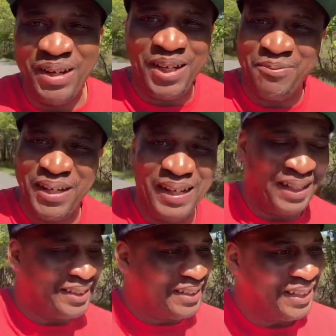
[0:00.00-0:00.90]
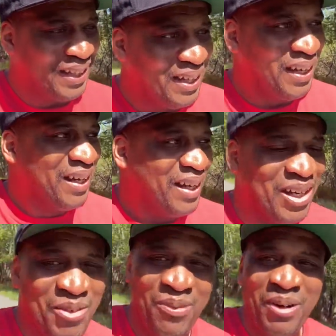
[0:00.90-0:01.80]
back guys.
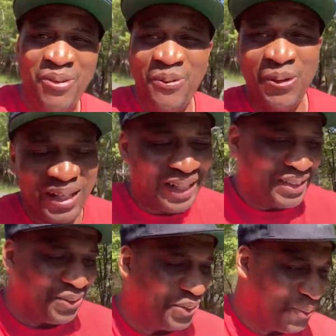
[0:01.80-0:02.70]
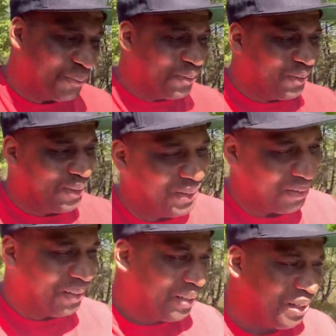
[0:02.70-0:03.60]
I'm on my walk as usual.
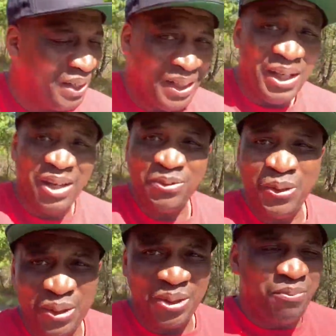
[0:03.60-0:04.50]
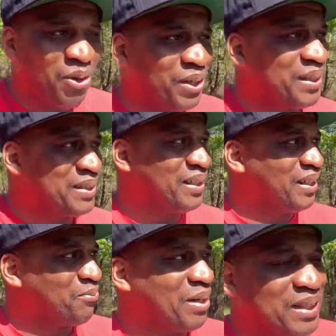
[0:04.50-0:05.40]
Have to go to the market
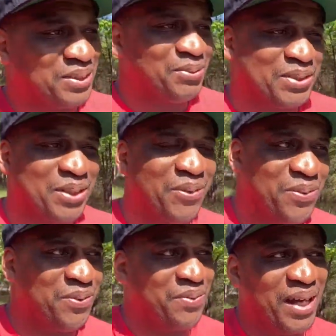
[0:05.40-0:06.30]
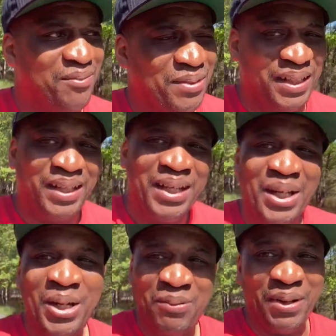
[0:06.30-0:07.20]
today to buy some stuff for the family.
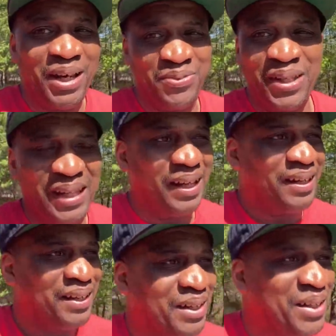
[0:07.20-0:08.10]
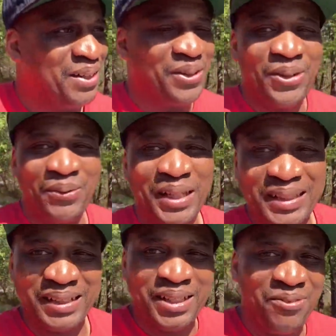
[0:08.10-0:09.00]
But after that, you know, we
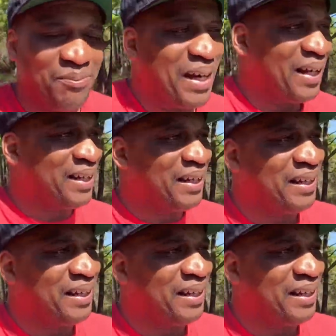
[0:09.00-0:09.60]
get to come back